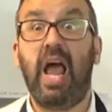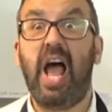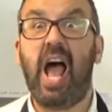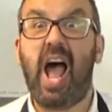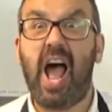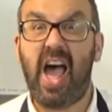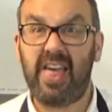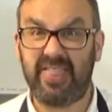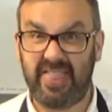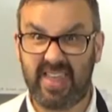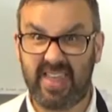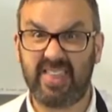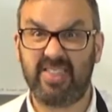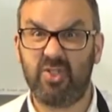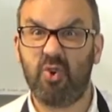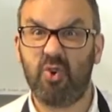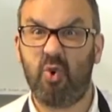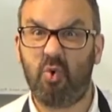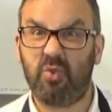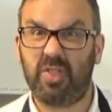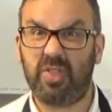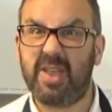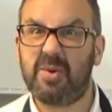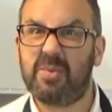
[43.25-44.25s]
and they
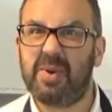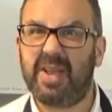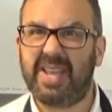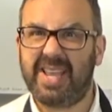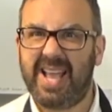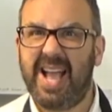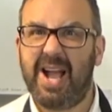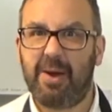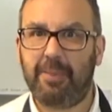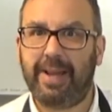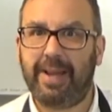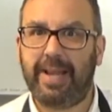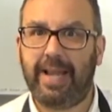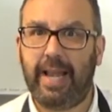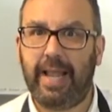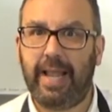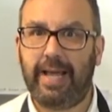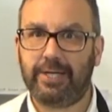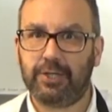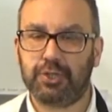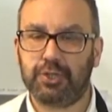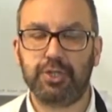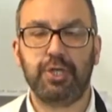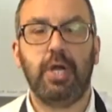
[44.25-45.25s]
thought they were cowing
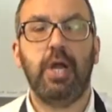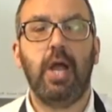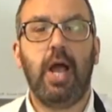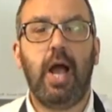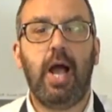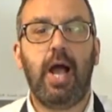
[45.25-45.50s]
lush.